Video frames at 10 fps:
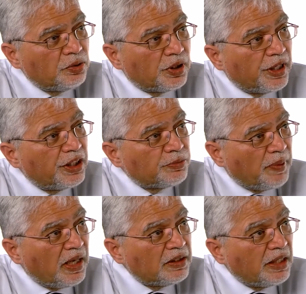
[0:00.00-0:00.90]
to the
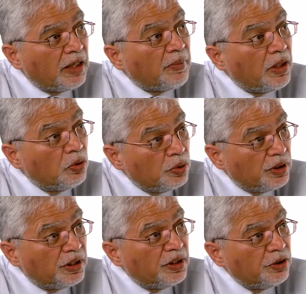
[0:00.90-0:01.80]
greatest powers and my
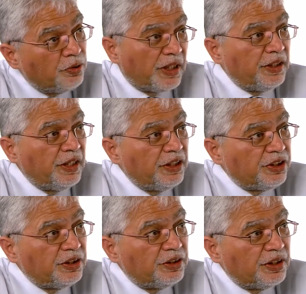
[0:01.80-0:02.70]
own United
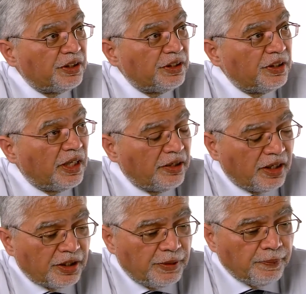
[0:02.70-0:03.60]
Nations
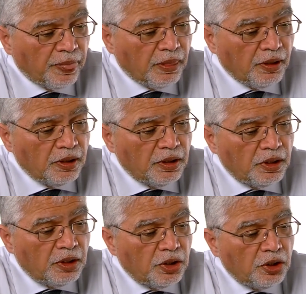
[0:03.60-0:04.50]
hierarchy.
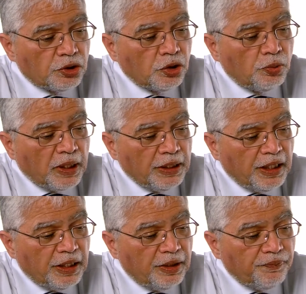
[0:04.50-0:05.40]
So one
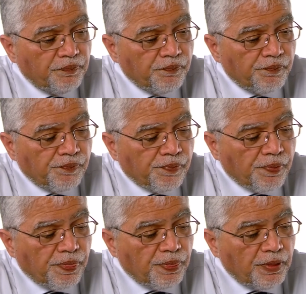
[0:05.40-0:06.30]
day,
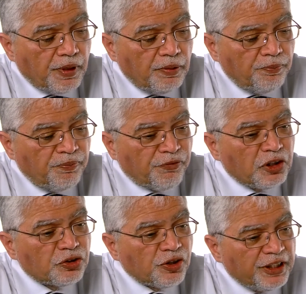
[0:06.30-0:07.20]

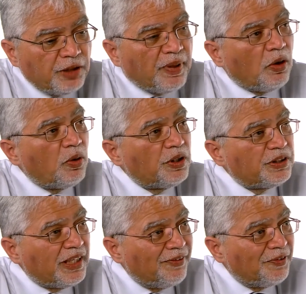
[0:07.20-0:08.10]
frustrated by all
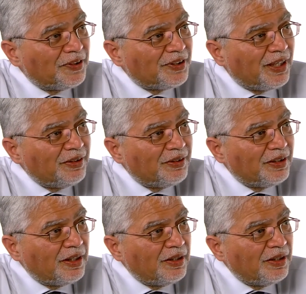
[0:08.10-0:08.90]
these efforts and